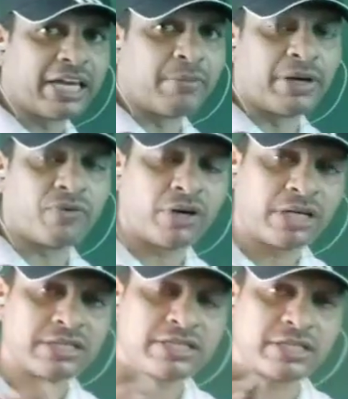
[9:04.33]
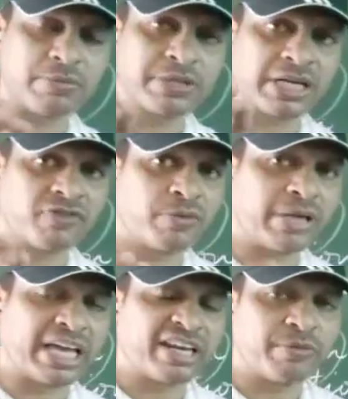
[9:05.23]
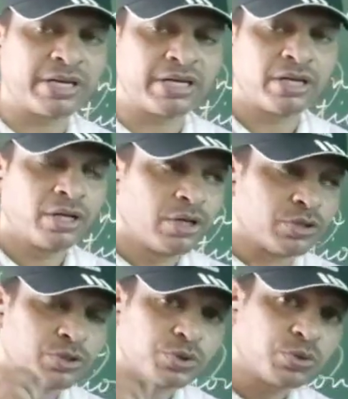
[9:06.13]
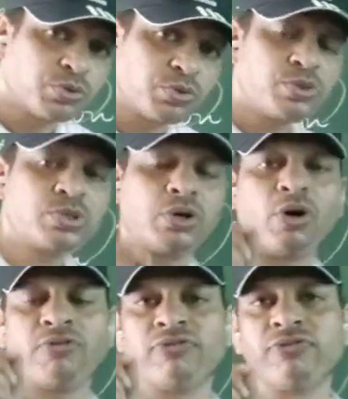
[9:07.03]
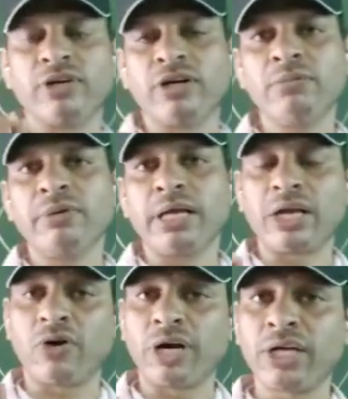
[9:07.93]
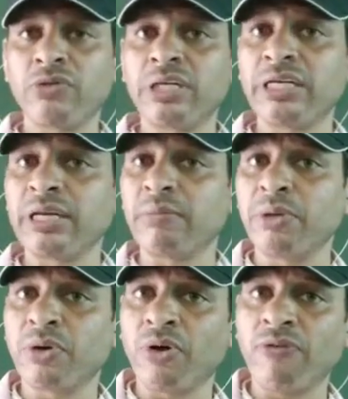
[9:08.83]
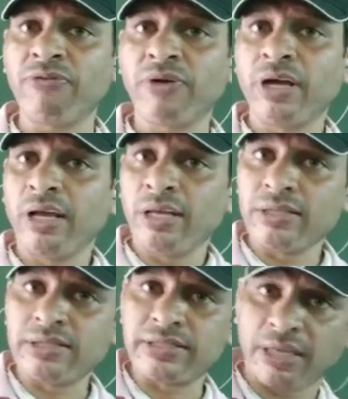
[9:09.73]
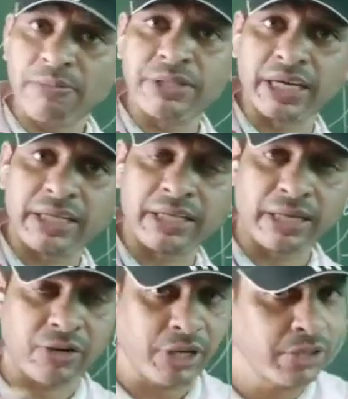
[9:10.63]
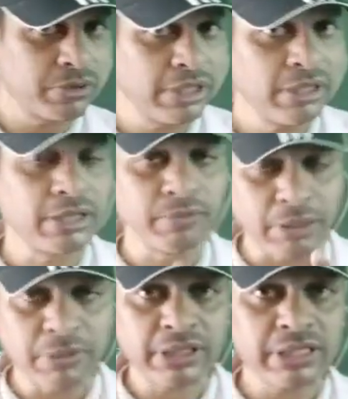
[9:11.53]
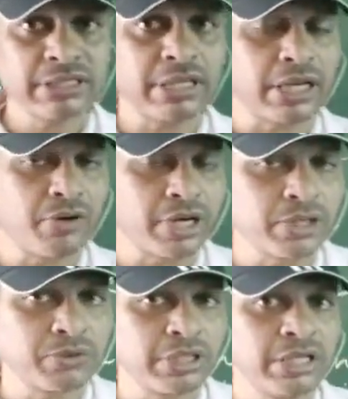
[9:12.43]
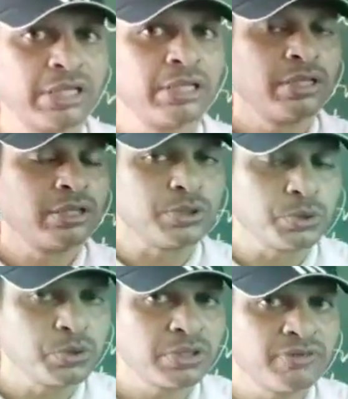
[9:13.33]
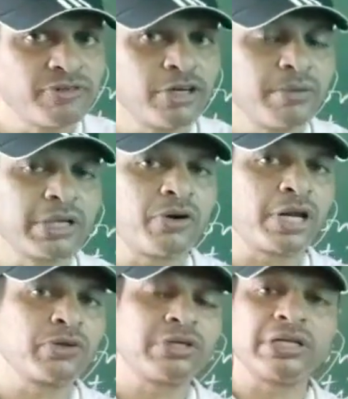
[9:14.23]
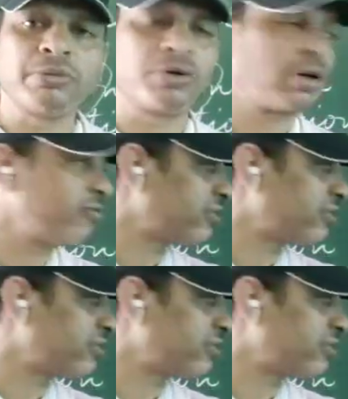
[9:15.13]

agreement. What is a subject verb agreement? Use of verb according to the number of subject. Remember this, according to the use of verb according to the number